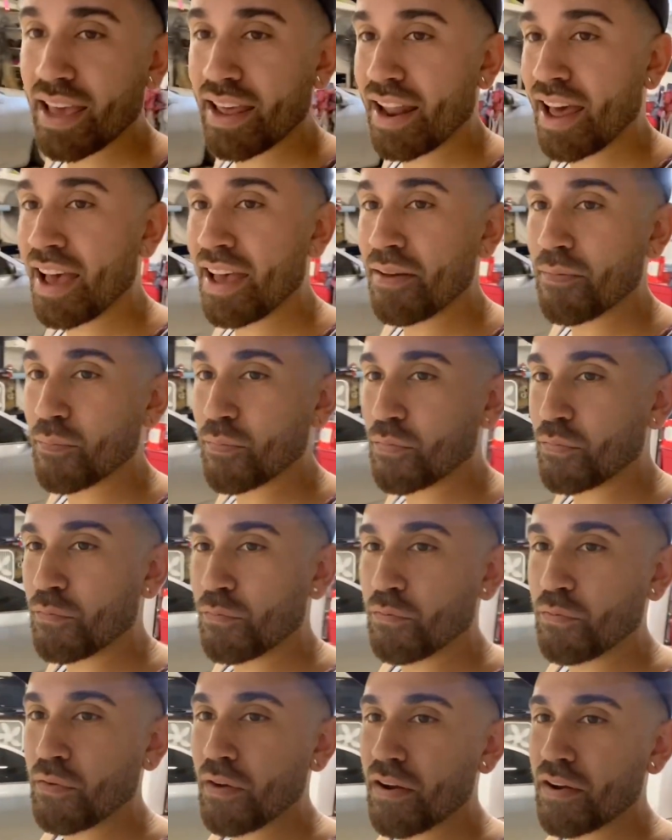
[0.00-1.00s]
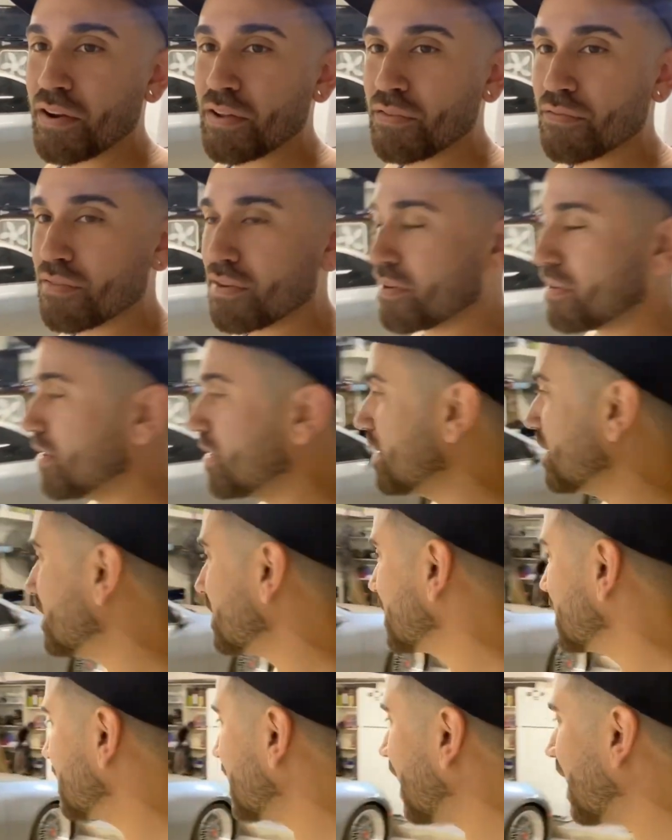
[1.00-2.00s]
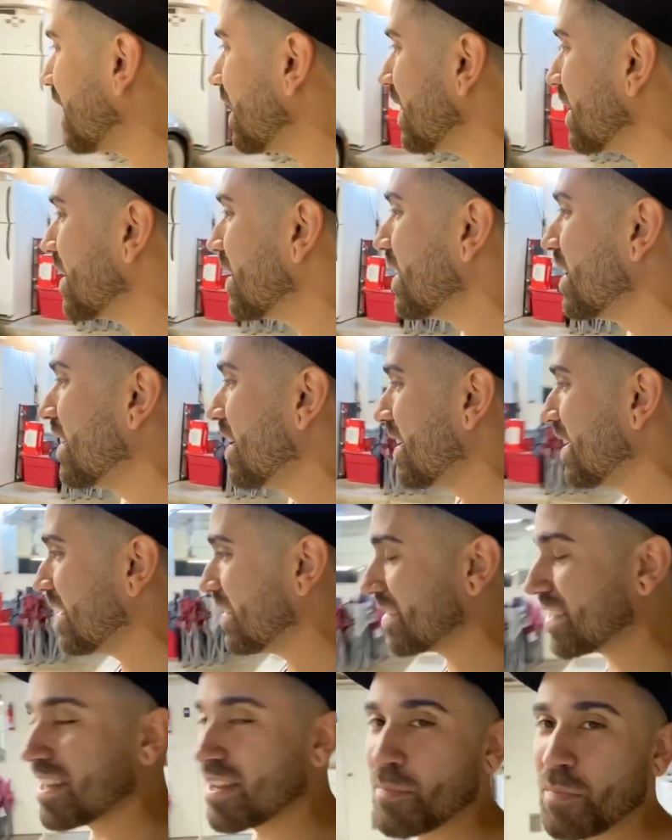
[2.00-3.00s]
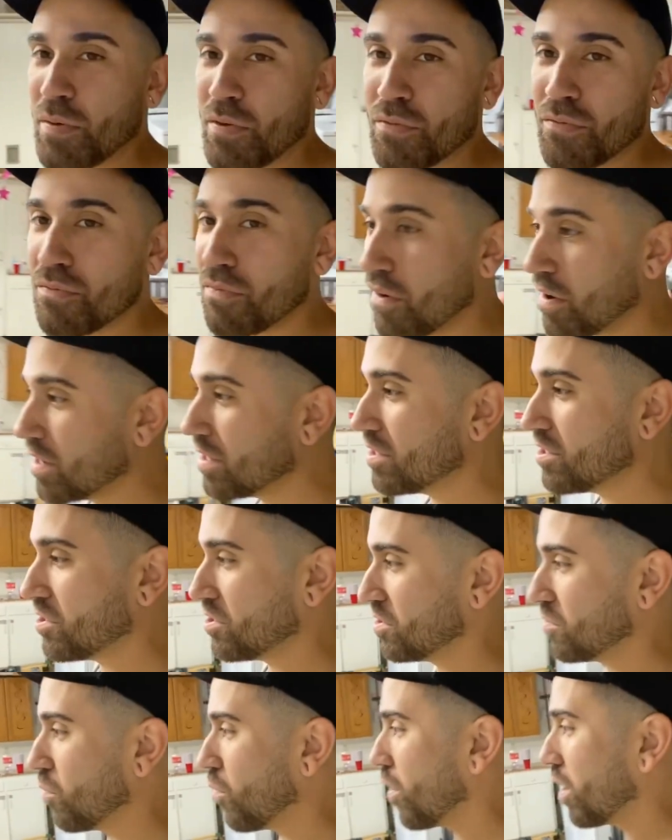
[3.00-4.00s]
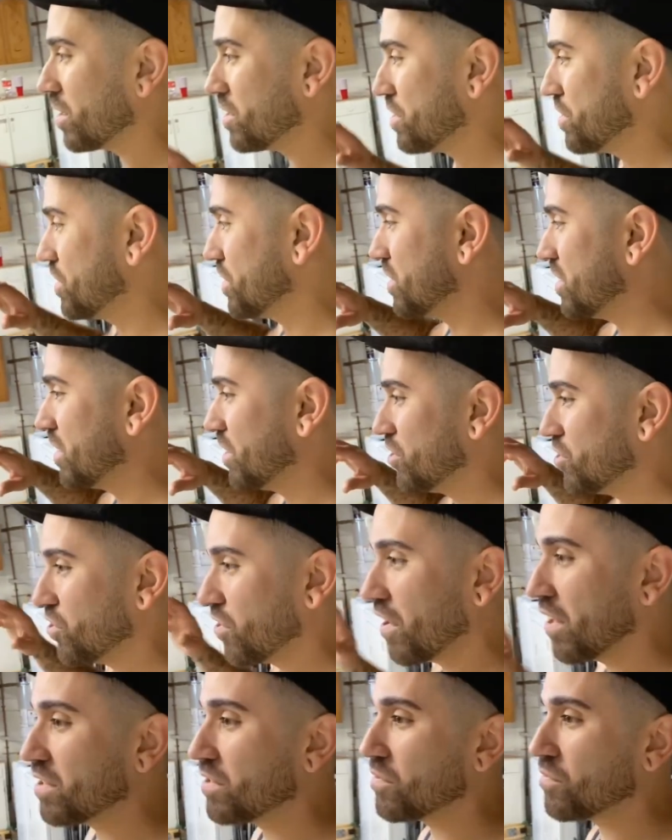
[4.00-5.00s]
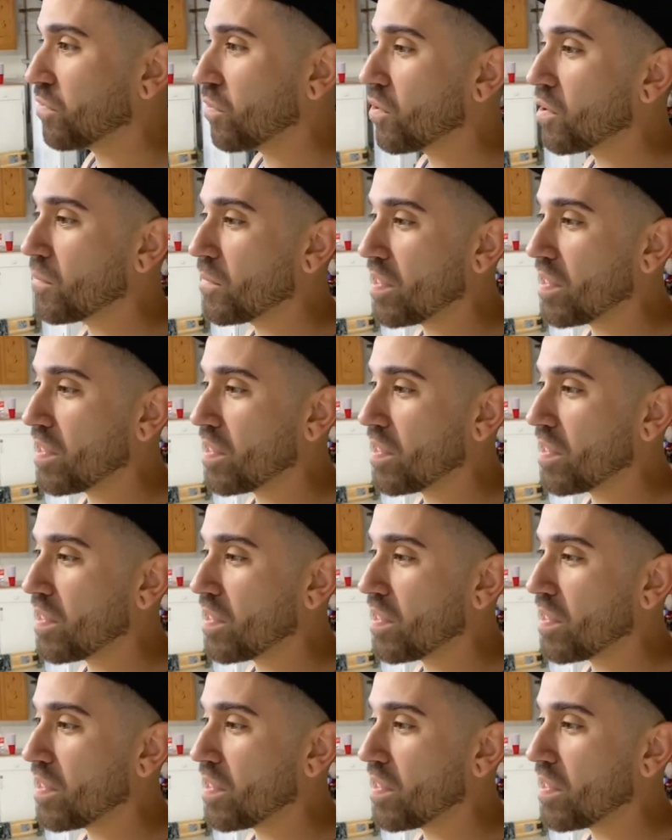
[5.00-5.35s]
I am very, very excited. It's gonna be fun just watching this thing transform.